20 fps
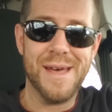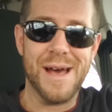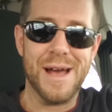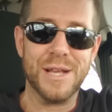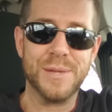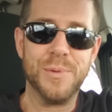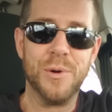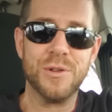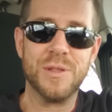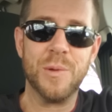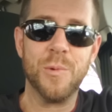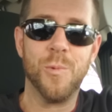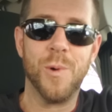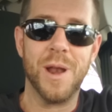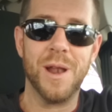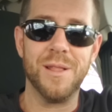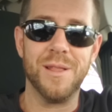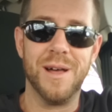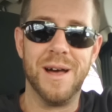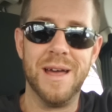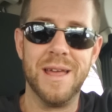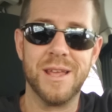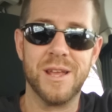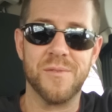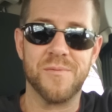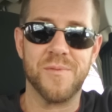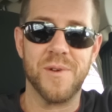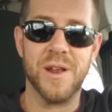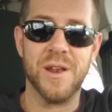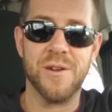I spoke to him quite a lot,
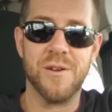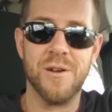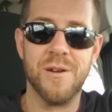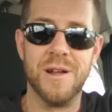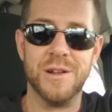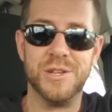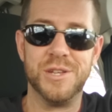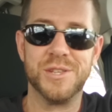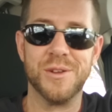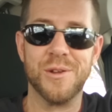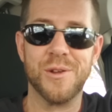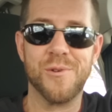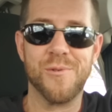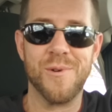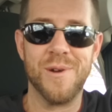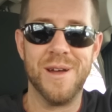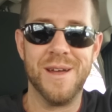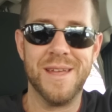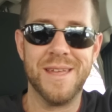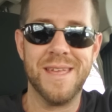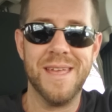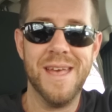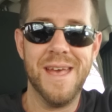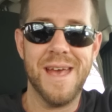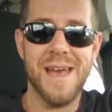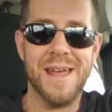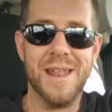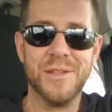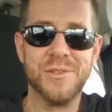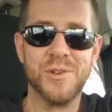confronted her, and she started crying,
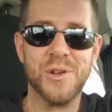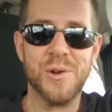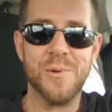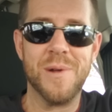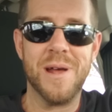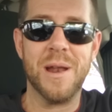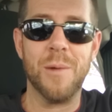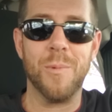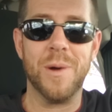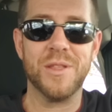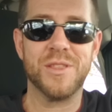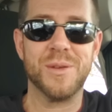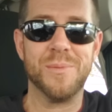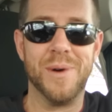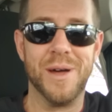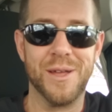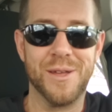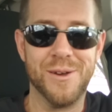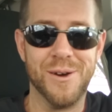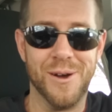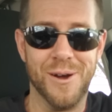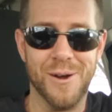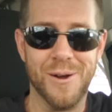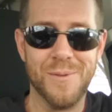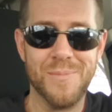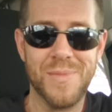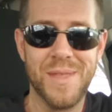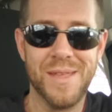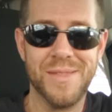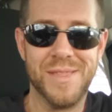and I turned around and went to my
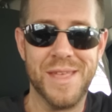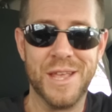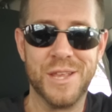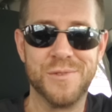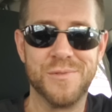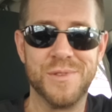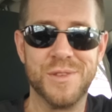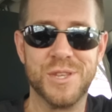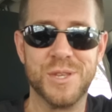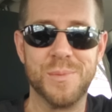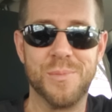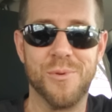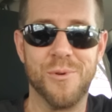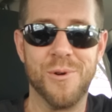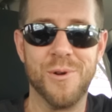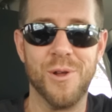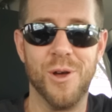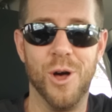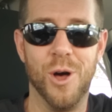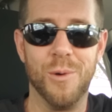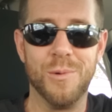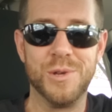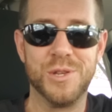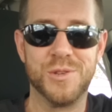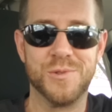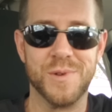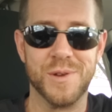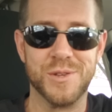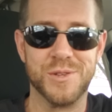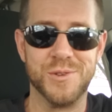car. Thanks for the support. Always
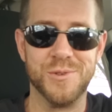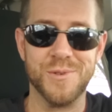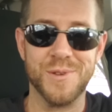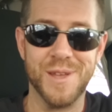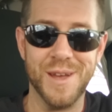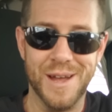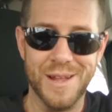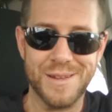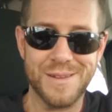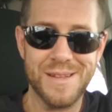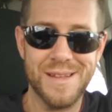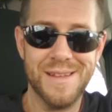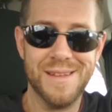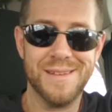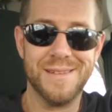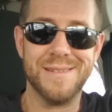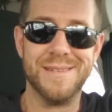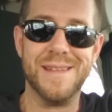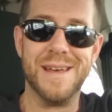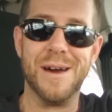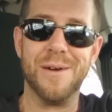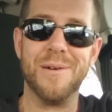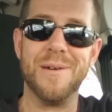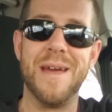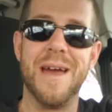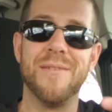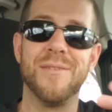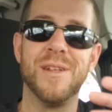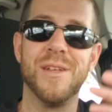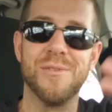trust your gut. Now we
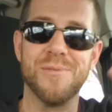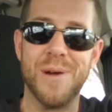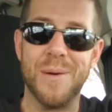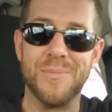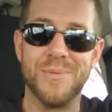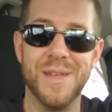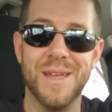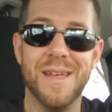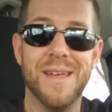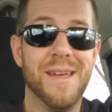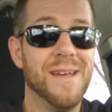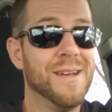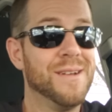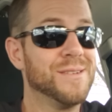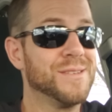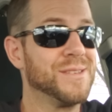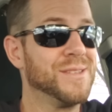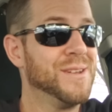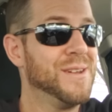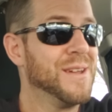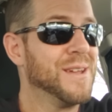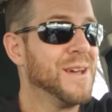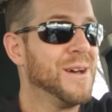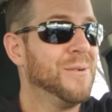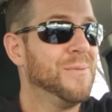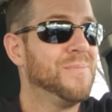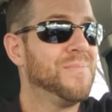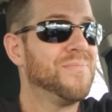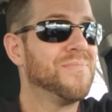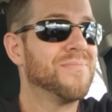have another update. So there you
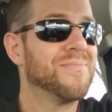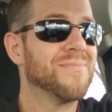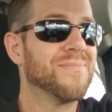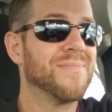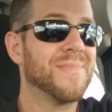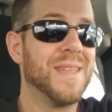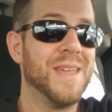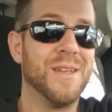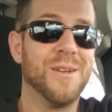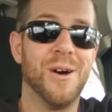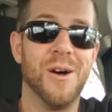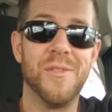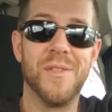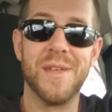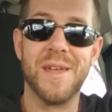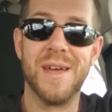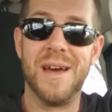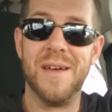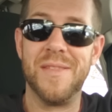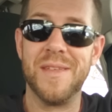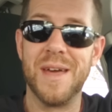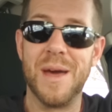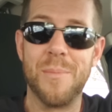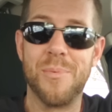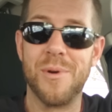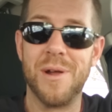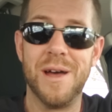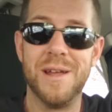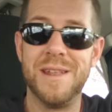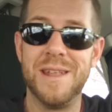go. He called the guy, and the guy
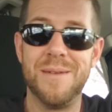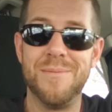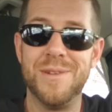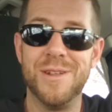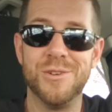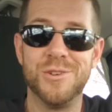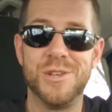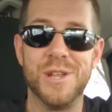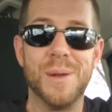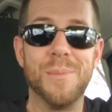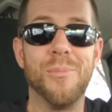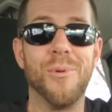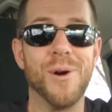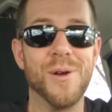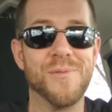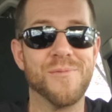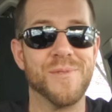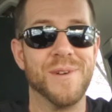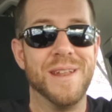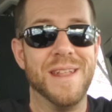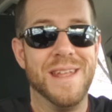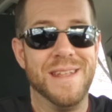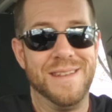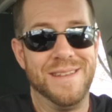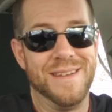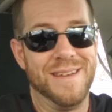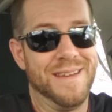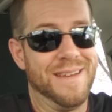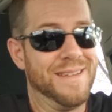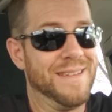probably didn't even know she had a
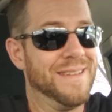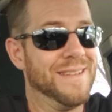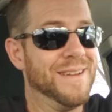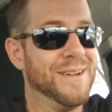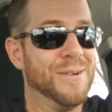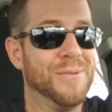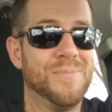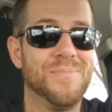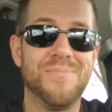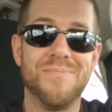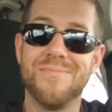boyfriend, and, you know,